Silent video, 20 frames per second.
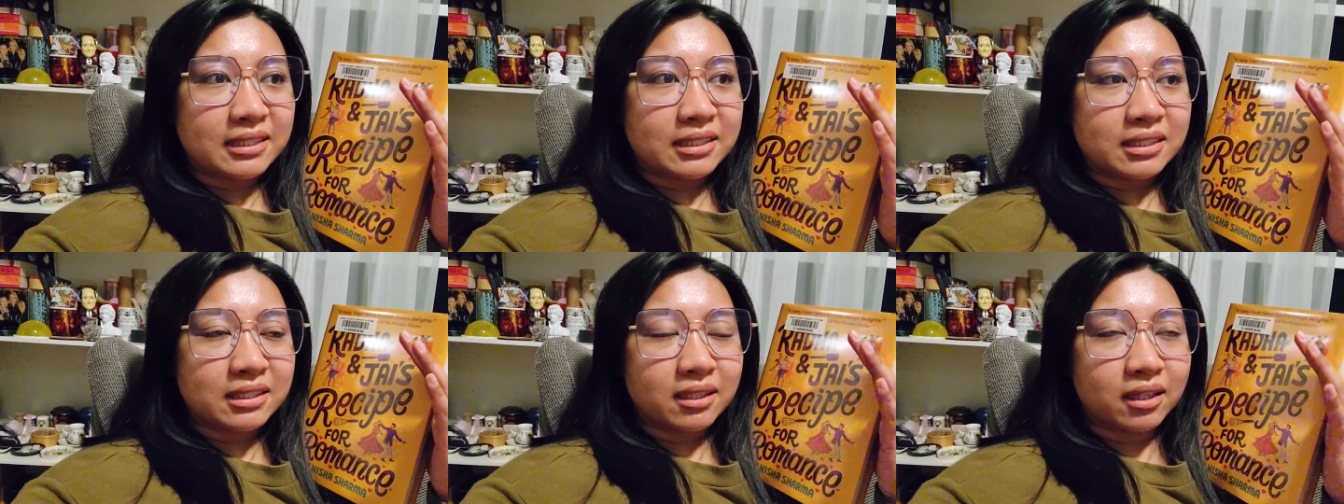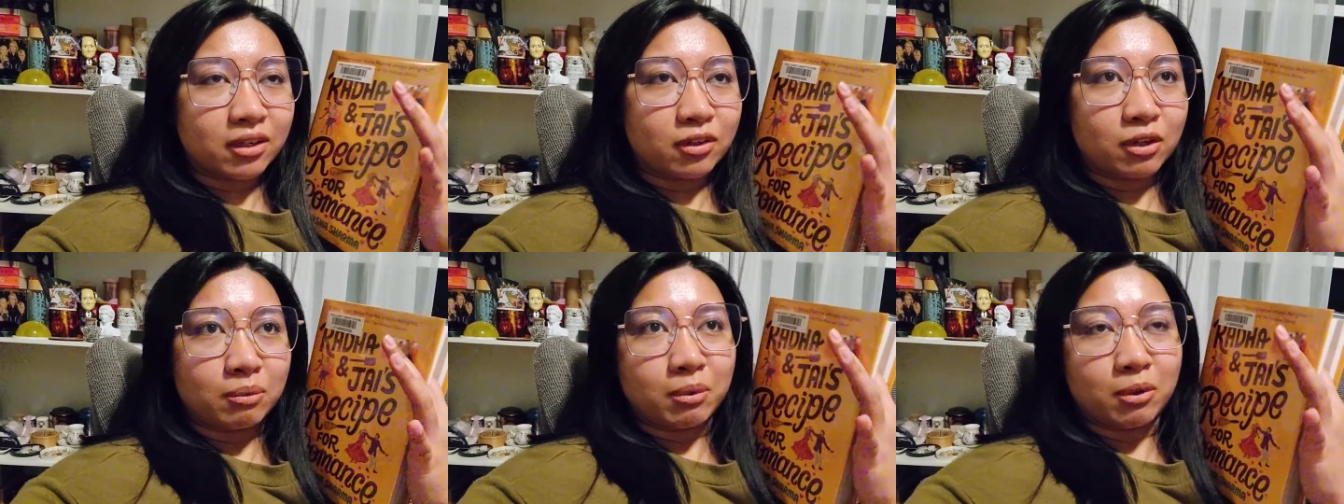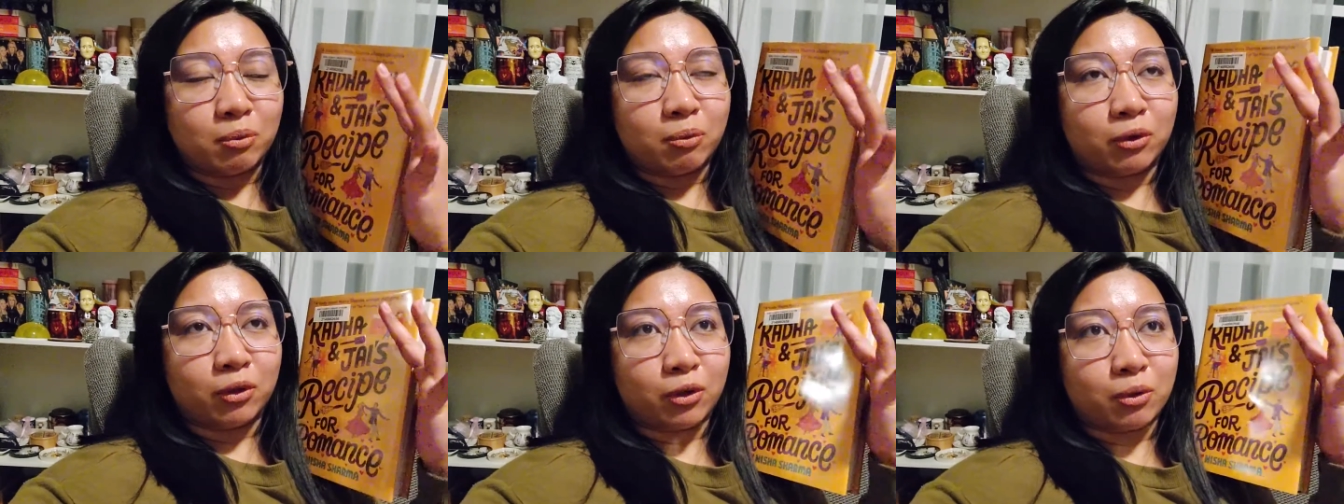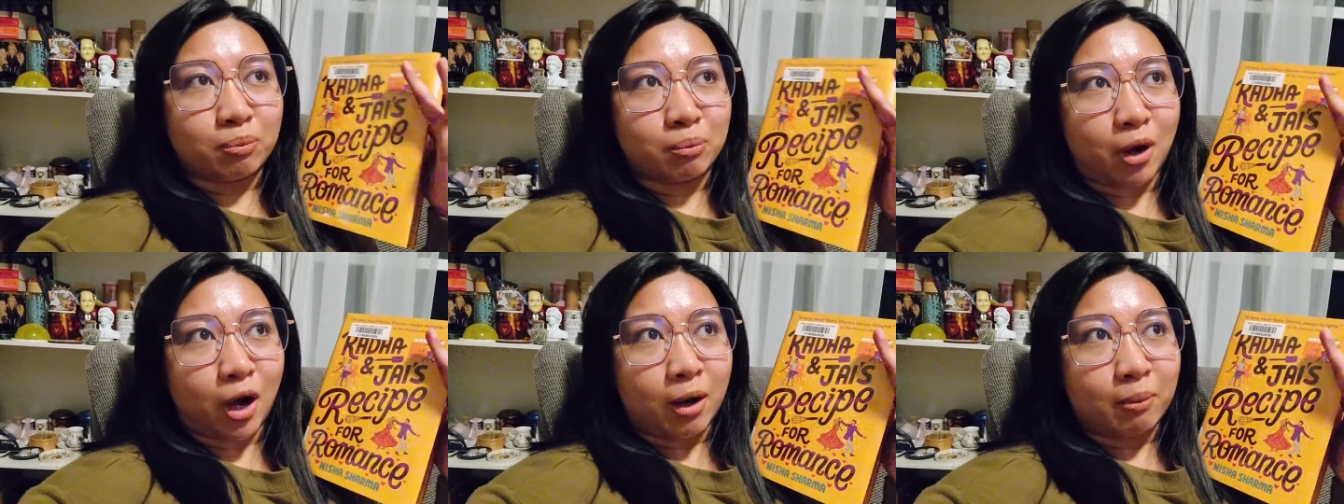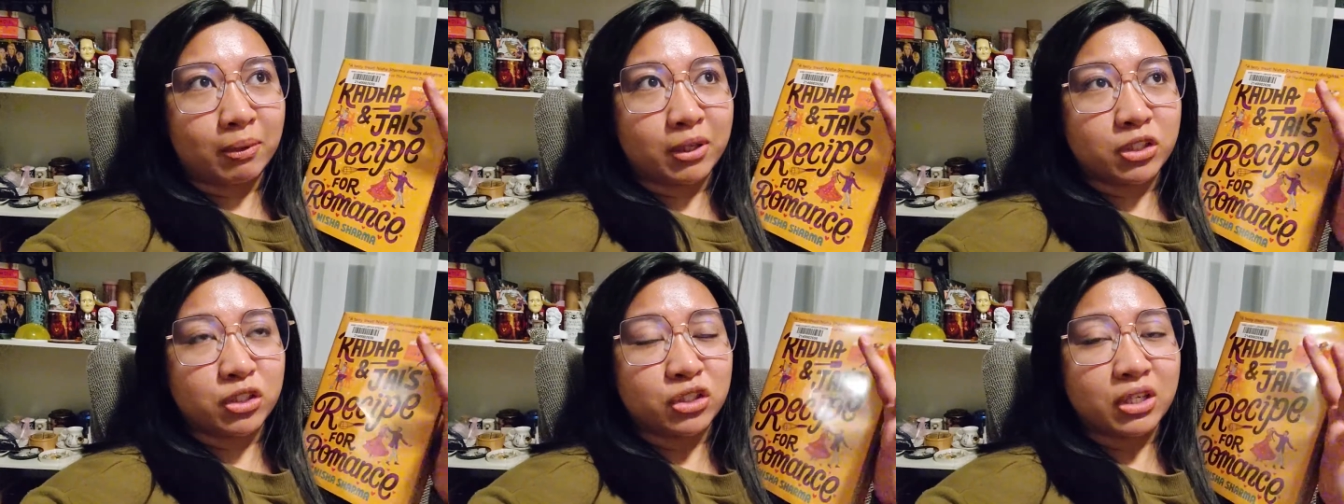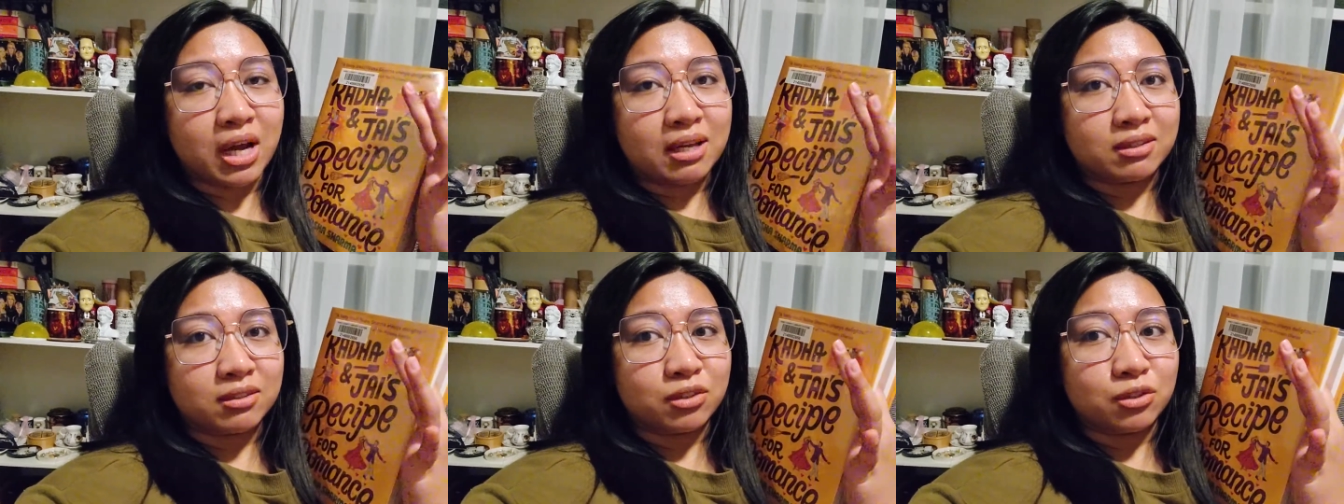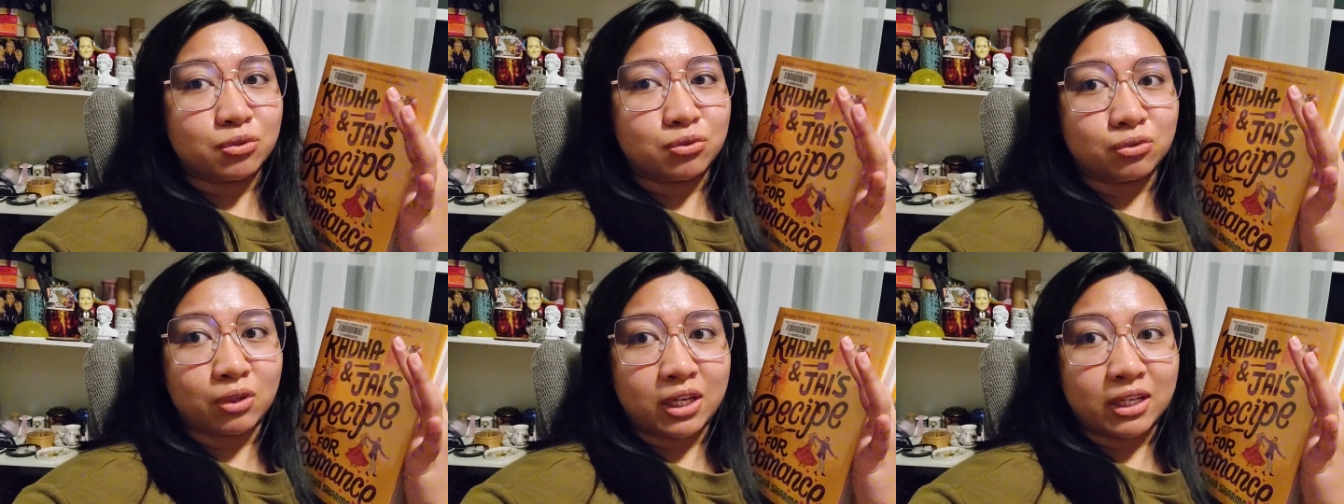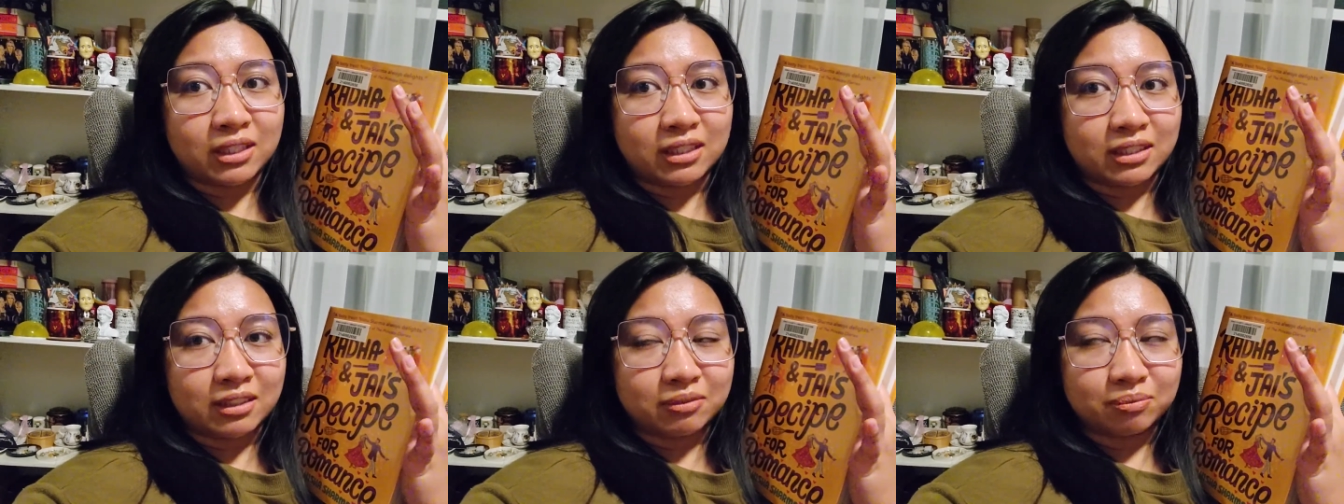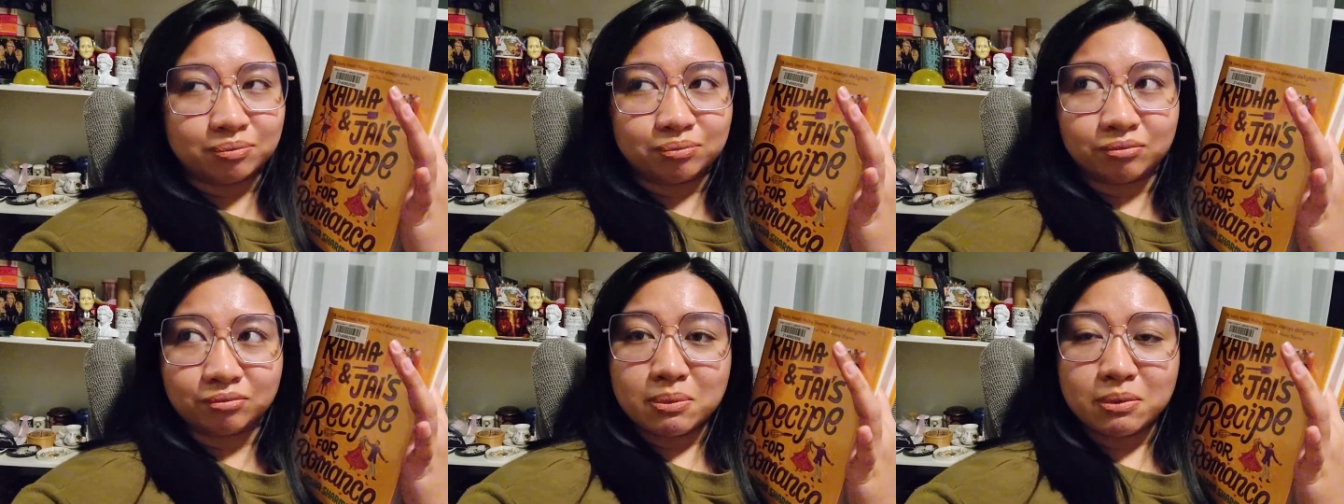this agreement with her mom and she has it in writing